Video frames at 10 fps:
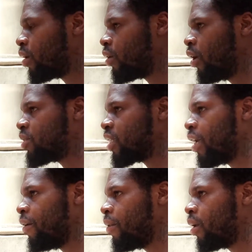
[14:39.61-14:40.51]
You know what I'm
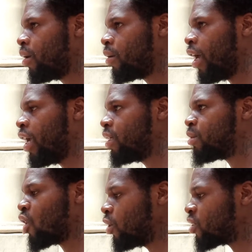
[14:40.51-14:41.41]
saying? Hey,
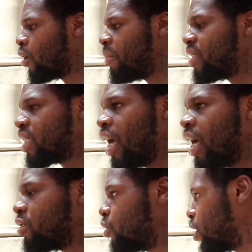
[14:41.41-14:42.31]
so it's going to be times when